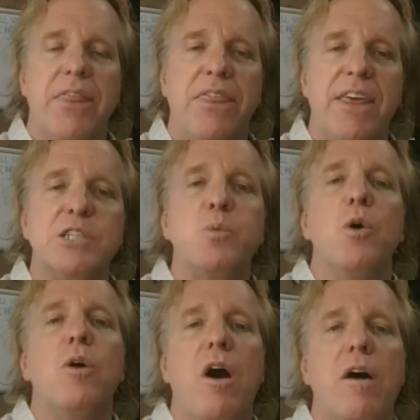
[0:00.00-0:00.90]
this
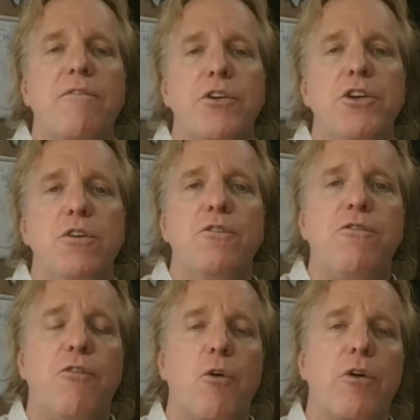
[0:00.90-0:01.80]
will cover you
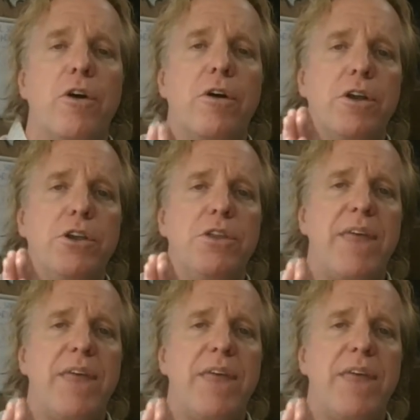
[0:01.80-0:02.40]
for